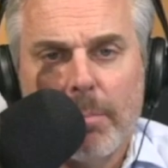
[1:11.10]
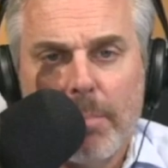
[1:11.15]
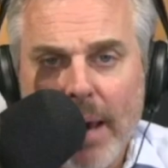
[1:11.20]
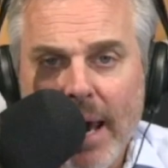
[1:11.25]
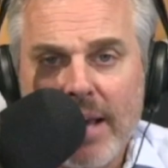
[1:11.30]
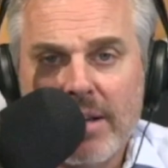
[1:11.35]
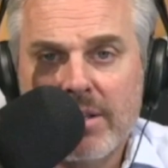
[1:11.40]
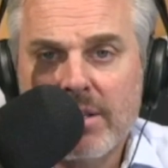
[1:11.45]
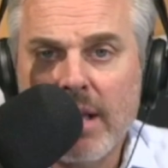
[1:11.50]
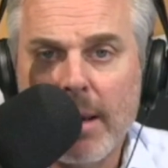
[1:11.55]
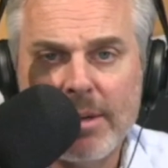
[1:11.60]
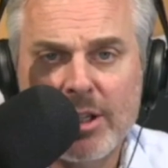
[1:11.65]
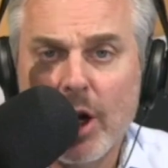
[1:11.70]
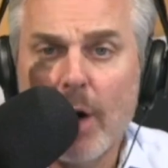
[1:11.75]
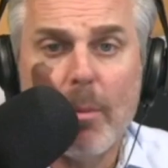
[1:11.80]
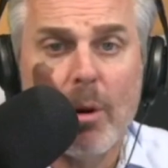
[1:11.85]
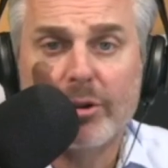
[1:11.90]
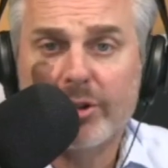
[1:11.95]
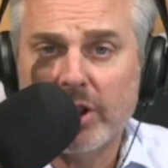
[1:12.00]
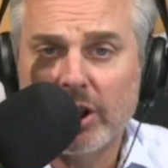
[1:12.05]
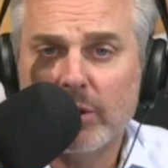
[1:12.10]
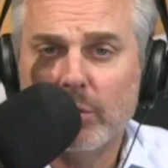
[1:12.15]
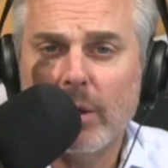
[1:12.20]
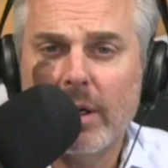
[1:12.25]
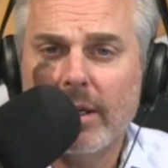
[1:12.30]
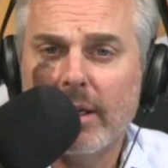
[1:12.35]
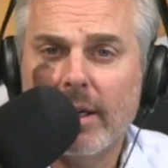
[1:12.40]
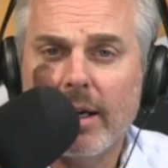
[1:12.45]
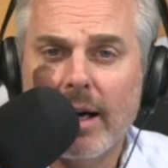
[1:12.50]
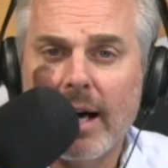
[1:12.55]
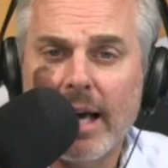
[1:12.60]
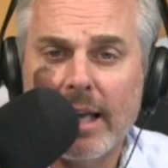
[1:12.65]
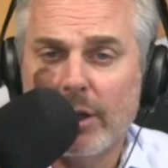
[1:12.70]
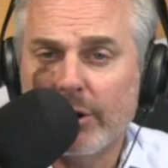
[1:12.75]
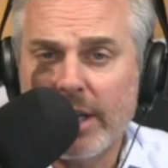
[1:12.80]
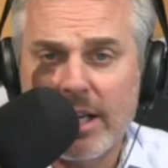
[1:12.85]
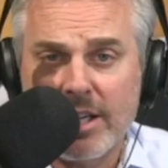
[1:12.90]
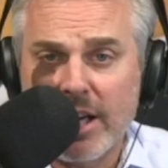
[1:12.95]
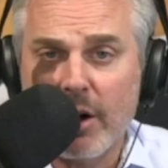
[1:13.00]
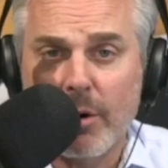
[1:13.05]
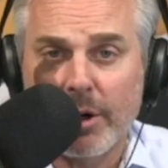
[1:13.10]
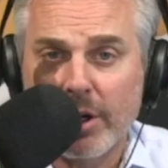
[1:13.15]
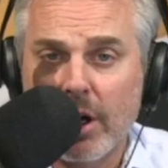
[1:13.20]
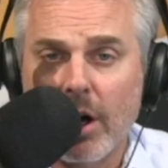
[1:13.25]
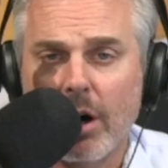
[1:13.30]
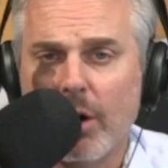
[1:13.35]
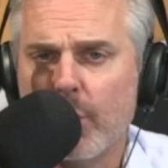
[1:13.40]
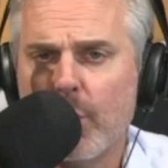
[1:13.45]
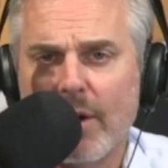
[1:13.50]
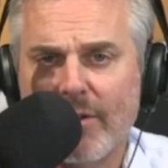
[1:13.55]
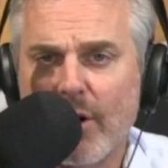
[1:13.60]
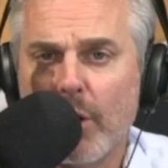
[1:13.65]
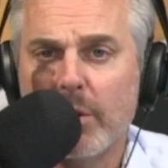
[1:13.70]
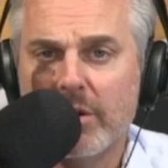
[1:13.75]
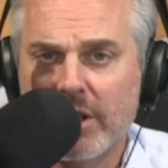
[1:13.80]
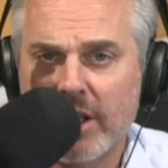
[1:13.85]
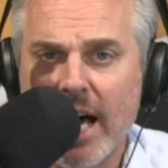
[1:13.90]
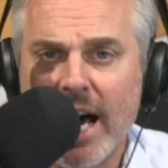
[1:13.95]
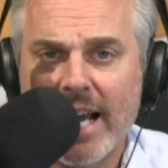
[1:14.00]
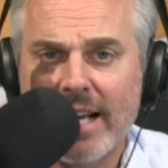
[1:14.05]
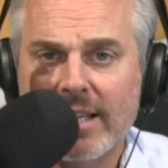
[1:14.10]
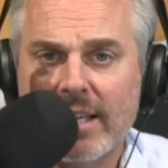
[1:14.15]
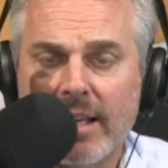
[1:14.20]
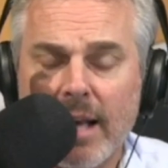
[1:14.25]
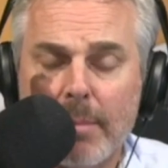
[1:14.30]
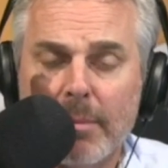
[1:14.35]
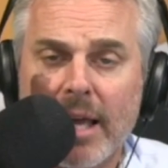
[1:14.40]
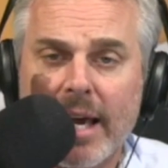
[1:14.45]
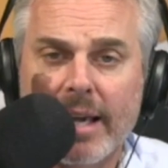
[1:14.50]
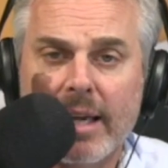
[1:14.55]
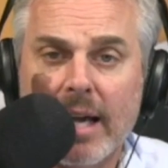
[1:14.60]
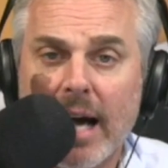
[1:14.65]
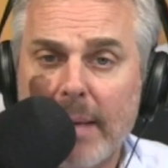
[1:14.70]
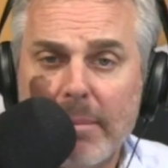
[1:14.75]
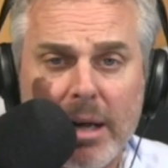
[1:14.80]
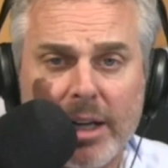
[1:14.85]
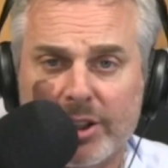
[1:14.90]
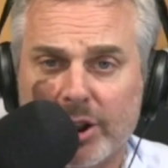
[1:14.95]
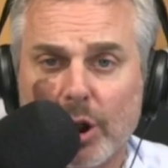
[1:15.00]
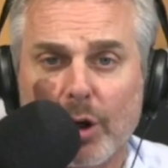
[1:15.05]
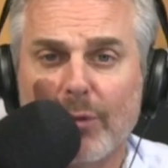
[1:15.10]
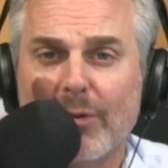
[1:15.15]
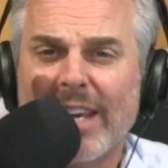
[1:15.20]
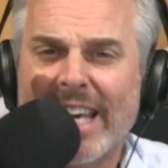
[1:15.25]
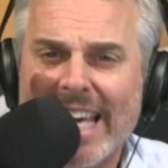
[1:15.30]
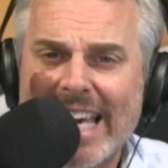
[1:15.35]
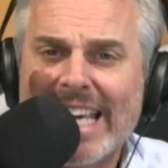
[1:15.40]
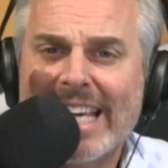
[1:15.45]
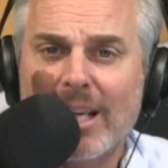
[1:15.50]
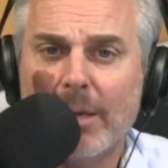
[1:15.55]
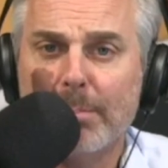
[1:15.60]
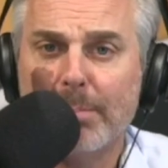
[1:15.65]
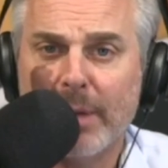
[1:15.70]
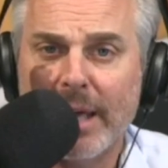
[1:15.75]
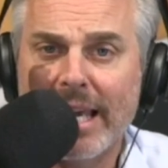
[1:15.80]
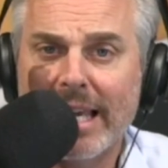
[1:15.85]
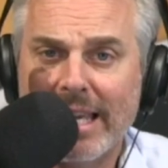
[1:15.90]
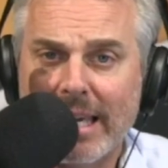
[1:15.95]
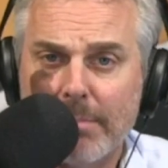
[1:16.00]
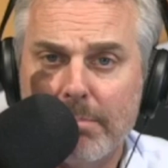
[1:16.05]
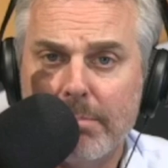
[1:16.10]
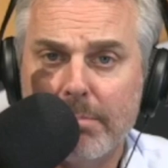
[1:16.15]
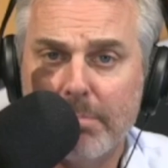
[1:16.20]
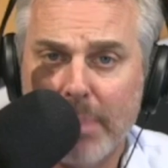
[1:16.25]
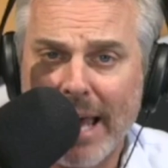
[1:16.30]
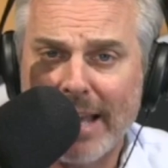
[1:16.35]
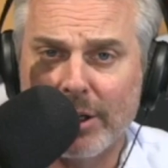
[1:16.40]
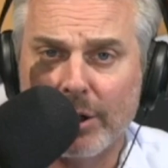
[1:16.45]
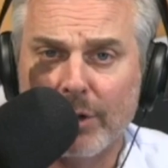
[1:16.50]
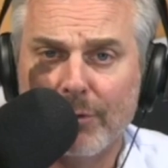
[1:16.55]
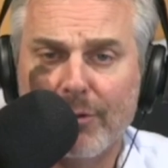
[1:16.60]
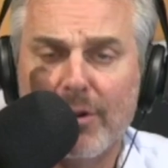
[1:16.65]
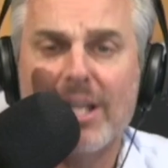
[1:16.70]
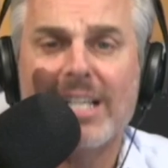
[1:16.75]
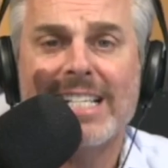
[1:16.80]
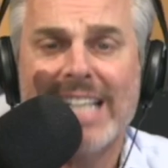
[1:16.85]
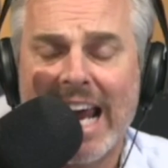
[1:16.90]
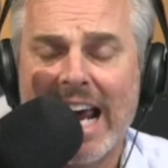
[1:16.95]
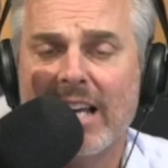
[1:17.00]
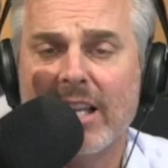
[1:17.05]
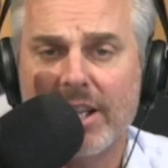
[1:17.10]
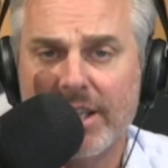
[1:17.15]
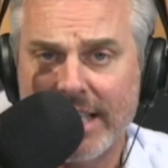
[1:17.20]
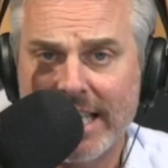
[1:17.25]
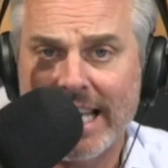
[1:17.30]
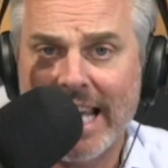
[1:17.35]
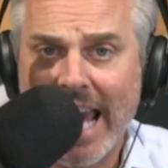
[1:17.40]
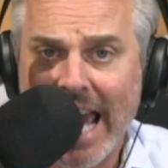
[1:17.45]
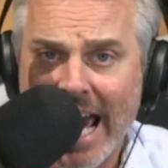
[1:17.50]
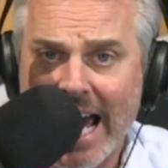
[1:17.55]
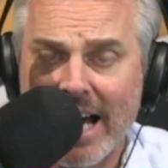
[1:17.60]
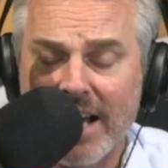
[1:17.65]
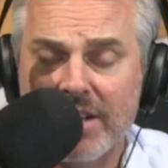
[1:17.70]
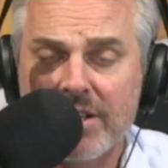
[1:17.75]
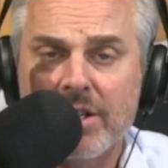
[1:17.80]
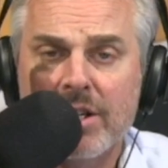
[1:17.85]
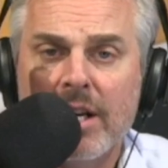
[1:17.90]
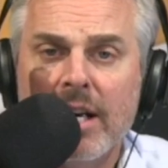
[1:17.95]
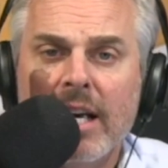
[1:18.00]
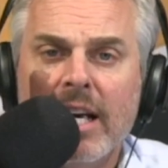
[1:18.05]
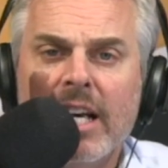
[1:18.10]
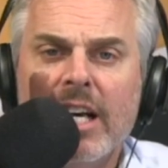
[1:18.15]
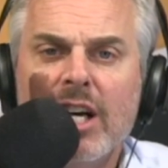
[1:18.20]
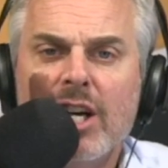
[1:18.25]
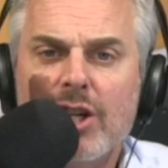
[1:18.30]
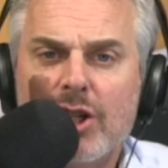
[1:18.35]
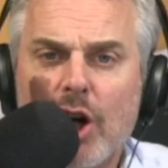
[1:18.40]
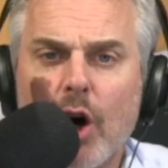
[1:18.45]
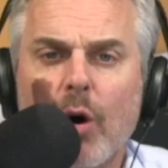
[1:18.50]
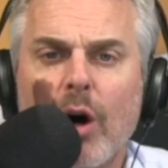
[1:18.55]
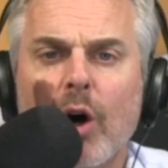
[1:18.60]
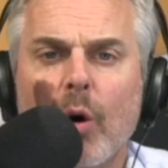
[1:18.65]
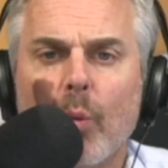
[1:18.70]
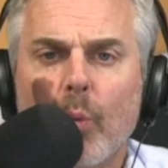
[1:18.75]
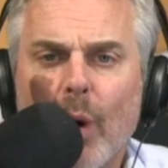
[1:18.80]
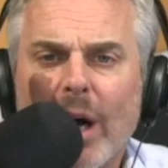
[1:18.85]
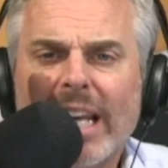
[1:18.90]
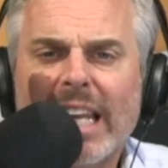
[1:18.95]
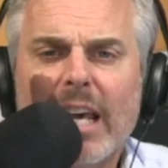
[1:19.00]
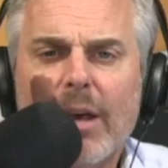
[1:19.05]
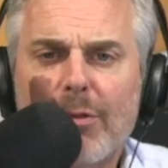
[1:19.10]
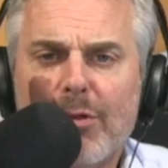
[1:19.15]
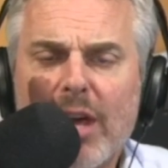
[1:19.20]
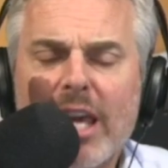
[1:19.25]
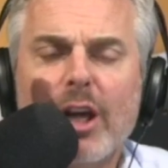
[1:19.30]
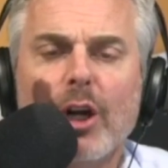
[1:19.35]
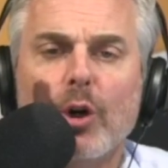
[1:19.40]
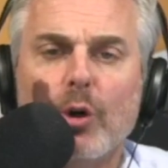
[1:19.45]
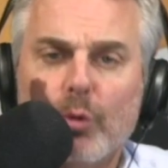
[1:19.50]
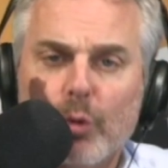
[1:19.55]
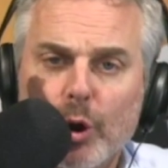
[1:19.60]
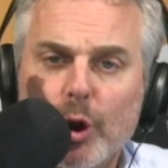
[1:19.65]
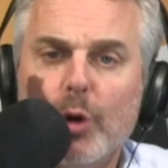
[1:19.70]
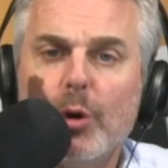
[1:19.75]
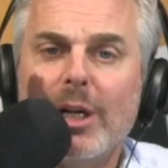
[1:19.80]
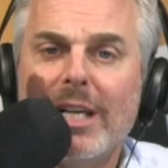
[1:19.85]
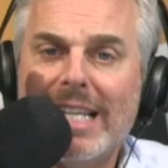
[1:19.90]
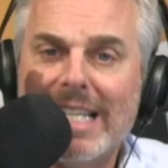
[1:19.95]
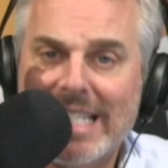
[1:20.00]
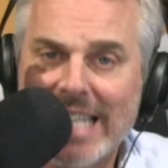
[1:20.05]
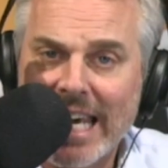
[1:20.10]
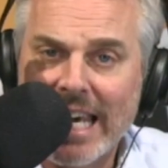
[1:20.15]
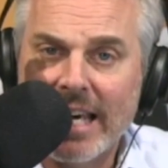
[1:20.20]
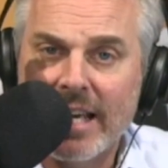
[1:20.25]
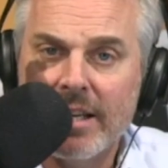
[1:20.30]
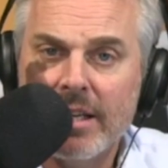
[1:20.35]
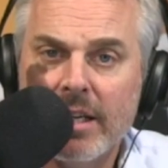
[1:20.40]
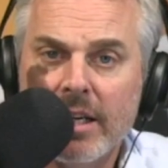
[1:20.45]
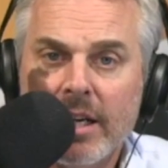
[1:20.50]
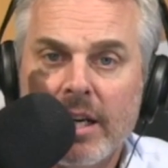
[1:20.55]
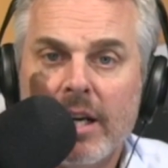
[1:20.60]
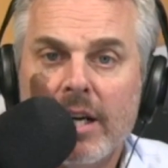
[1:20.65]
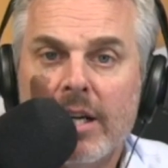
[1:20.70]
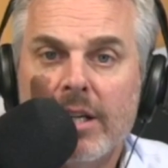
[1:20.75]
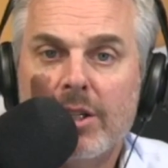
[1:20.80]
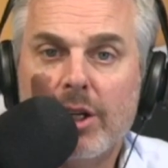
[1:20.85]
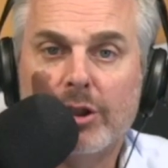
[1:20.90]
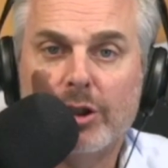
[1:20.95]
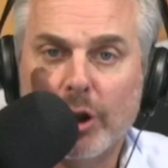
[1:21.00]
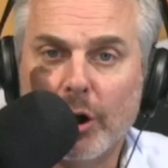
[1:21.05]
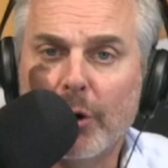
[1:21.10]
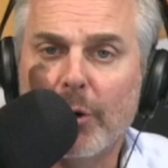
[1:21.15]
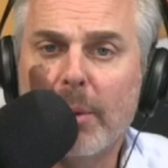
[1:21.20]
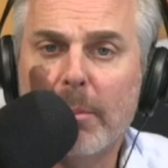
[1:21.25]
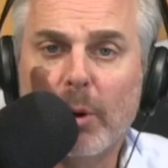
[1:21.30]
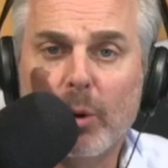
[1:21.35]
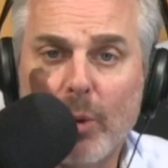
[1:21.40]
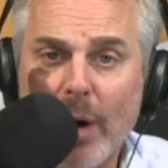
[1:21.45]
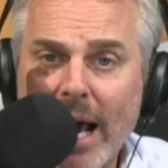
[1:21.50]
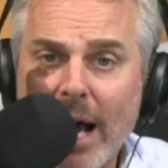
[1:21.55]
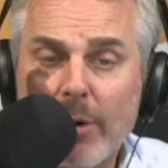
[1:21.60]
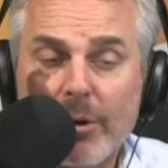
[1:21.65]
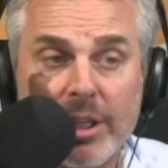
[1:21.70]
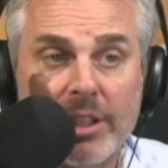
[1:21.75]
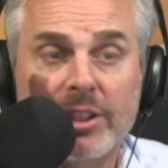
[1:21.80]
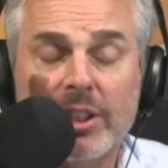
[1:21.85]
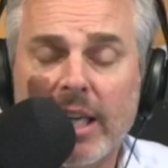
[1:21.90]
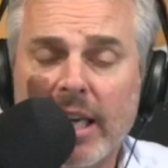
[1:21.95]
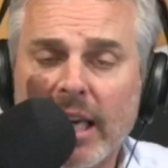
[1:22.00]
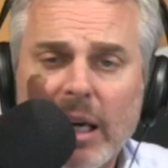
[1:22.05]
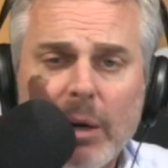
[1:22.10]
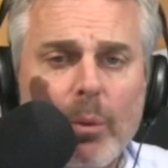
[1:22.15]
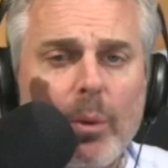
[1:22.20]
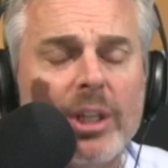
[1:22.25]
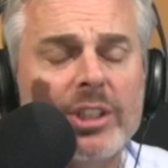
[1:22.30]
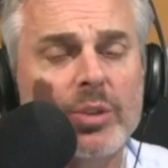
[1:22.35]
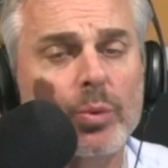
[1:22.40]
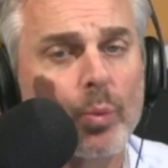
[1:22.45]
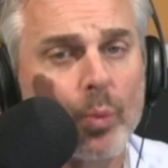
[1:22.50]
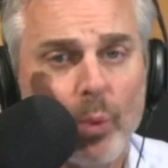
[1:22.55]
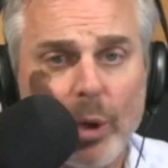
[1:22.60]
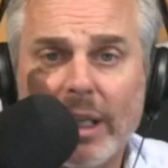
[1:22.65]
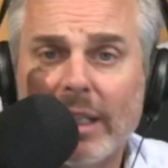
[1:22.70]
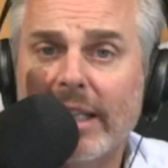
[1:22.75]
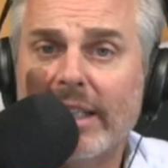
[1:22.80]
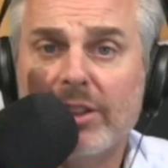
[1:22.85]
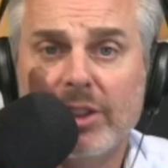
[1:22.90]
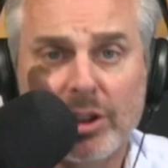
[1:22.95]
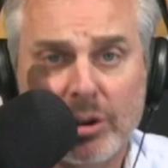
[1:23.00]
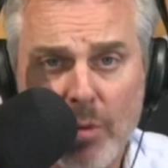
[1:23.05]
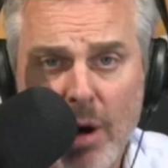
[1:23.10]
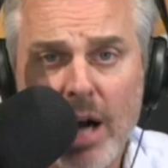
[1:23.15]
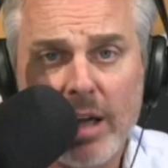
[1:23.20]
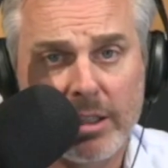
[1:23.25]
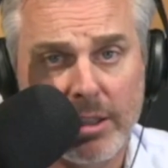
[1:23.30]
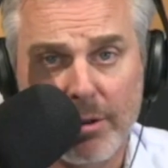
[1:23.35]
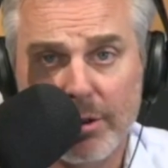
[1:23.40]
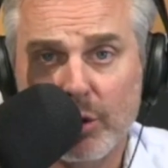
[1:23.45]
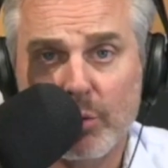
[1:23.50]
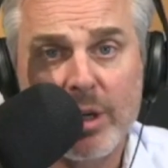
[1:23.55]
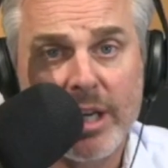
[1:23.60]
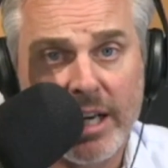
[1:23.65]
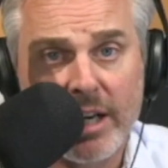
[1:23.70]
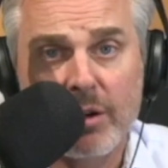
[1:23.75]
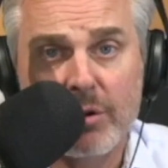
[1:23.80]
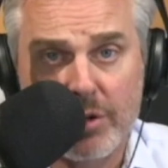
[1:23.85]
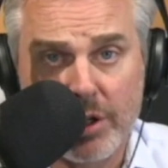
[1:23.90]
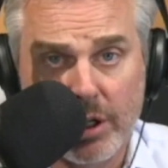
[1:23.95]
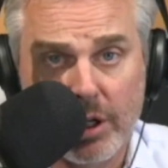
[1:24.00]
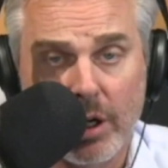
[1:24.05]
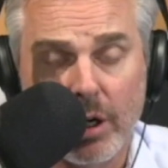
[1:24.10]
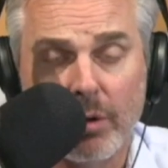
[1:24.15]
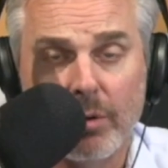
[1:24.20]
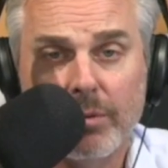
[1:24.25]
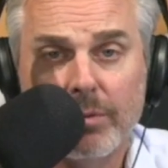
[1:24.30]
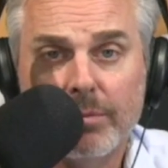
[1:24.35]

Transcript: best. It's almost as I look at Derek Carr, who I've always liked, and I'm like, I'm not sure if he can play better for the talent he has. So what do you think Gruden did to turn him around? Because he was really struggling 3 years ago.